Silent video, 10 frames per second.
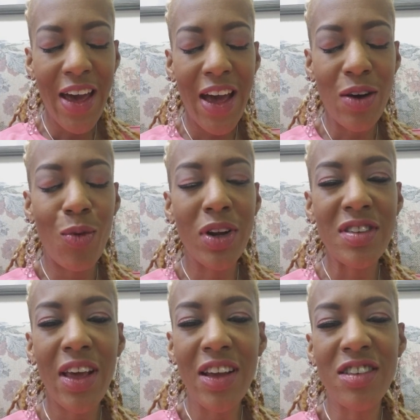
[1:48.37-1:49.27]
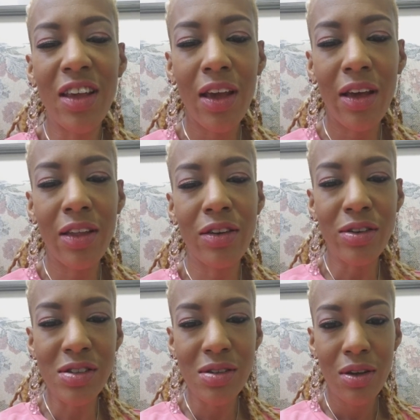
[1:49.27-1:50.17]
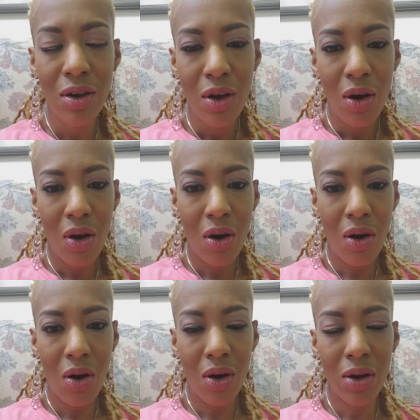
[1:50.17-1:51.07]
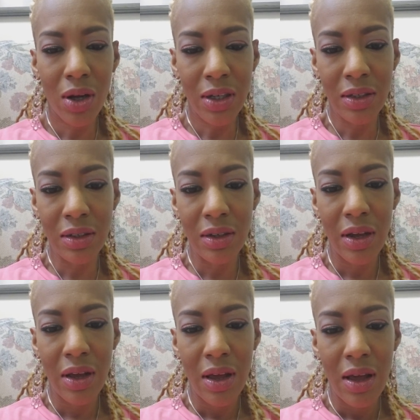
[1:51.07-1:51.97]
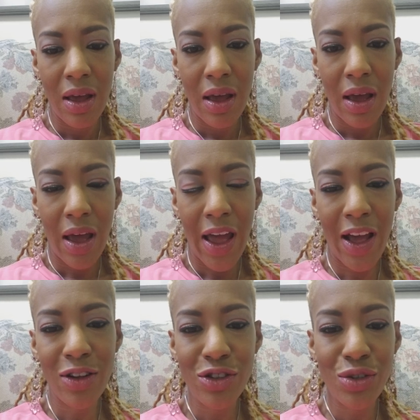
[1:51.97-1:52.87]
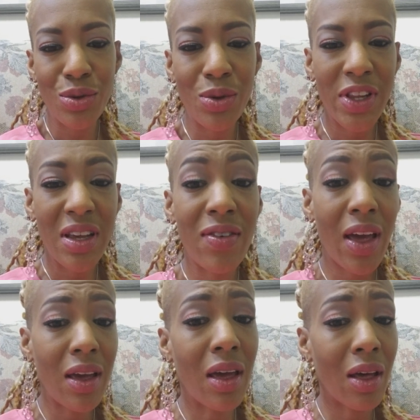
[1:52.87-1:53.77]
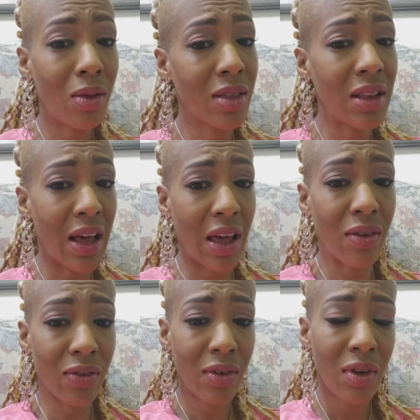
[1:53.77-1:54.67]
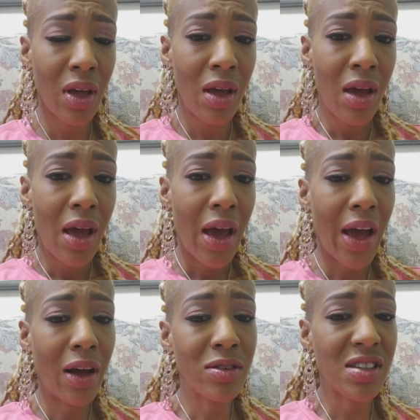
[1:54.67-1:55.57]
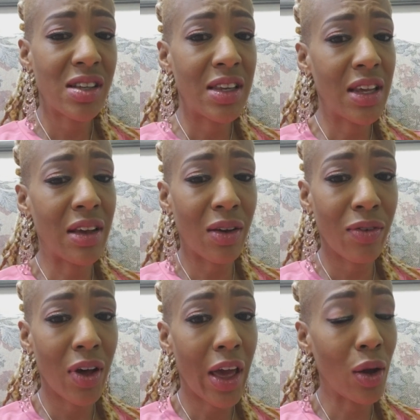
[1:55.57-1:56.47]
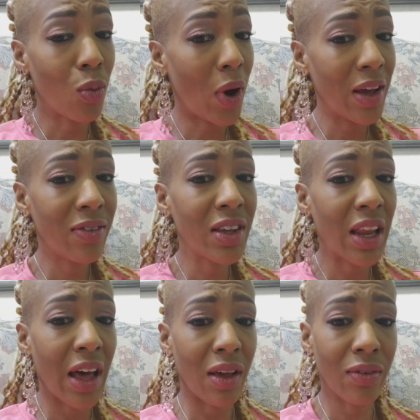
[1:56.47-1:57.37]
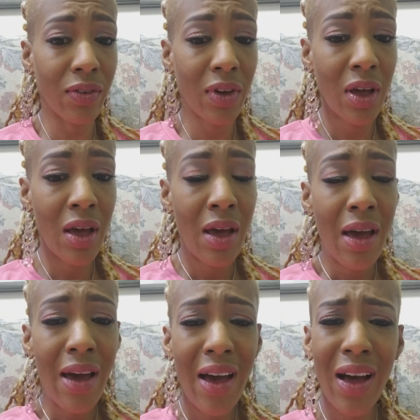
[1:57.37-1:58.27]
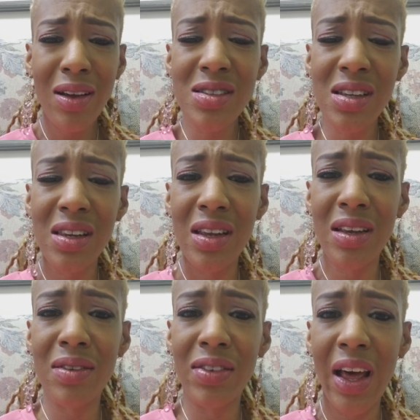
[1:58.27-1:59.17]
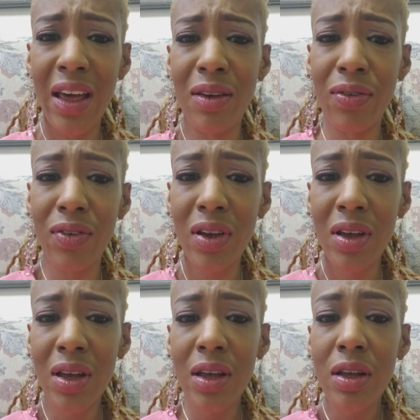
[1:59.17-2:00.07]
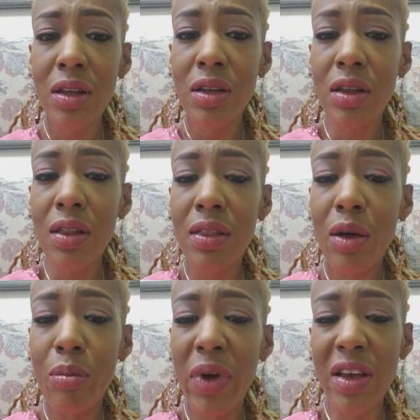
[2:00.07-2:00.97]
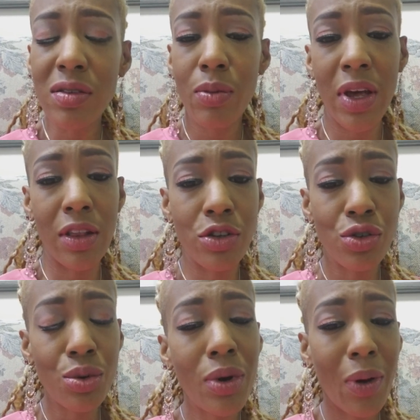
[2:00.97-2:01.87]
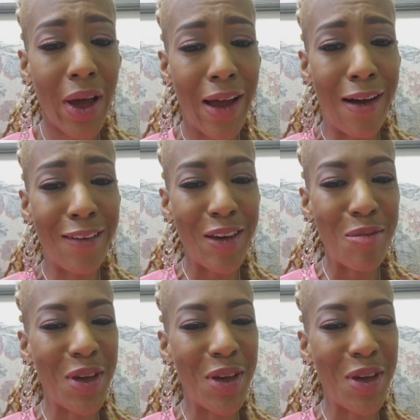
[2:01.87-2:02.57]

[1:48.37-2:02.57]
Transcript: I want to educate others on how to live a healthy life. How to live a wifey life, how to live life the best way that you know how, and